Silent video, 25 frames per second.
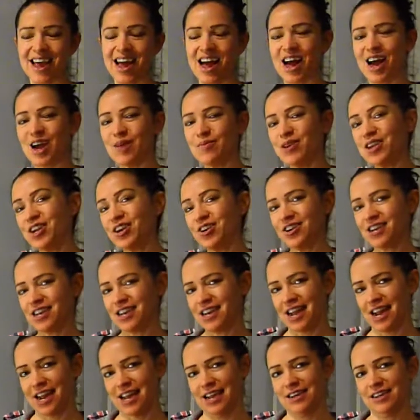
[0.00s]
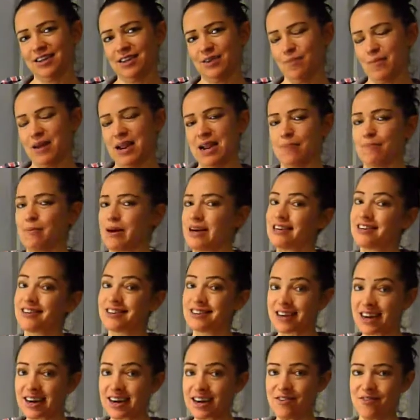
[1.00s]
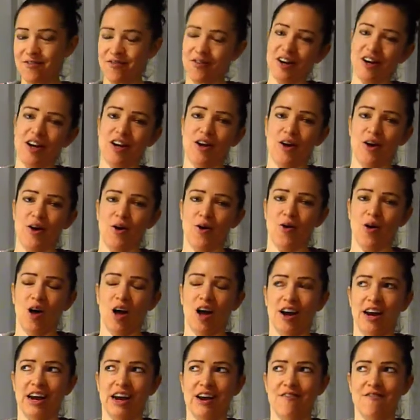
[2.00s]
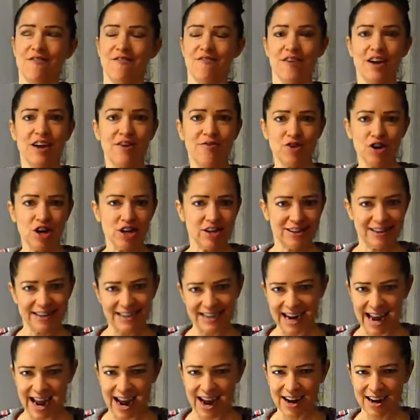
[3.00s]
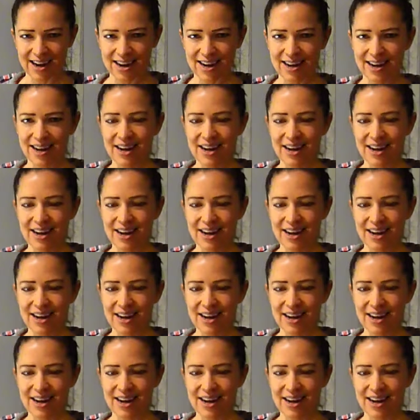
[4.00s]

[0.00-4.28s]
I'm here today to make my second video on a favorite snack.